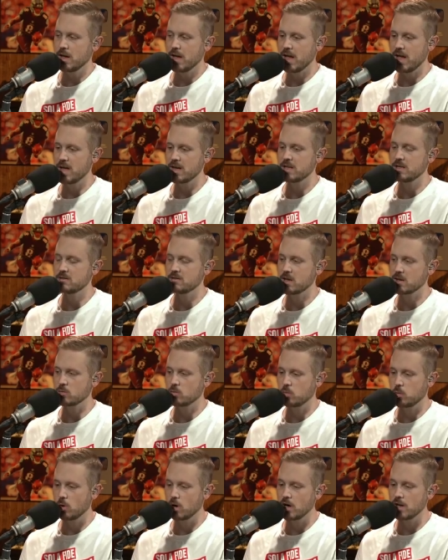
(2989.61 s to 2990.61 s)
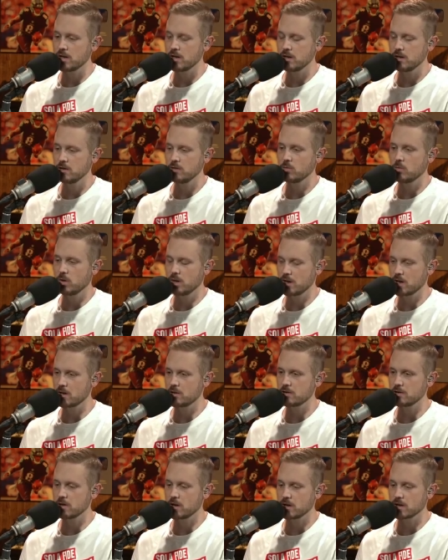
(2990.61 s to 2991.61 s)
and he's had one
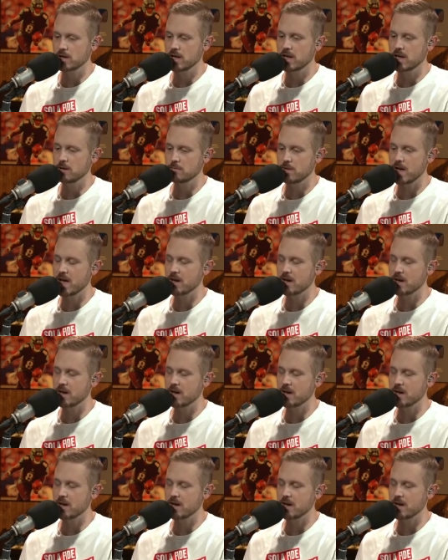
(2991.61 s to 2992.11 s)
100 yard game